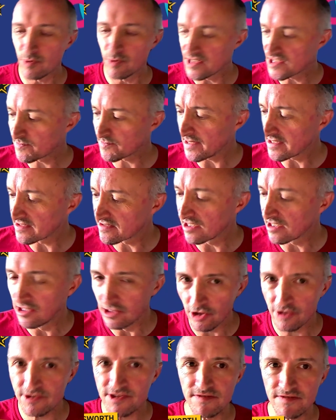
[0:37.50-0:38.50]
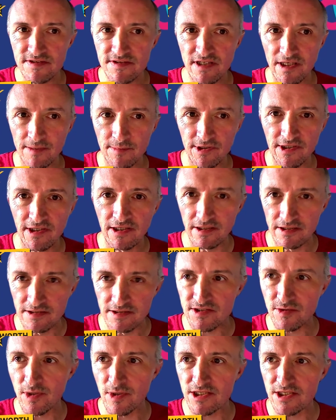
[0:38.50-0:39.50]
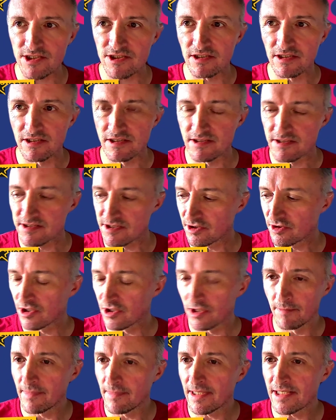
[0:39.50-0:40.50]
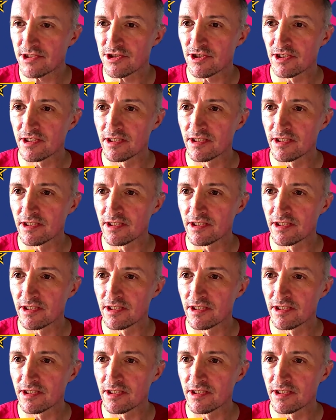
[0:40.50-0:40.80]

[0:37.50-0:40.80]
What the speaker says: spent a lot of time looking at this question, and as you can imagine,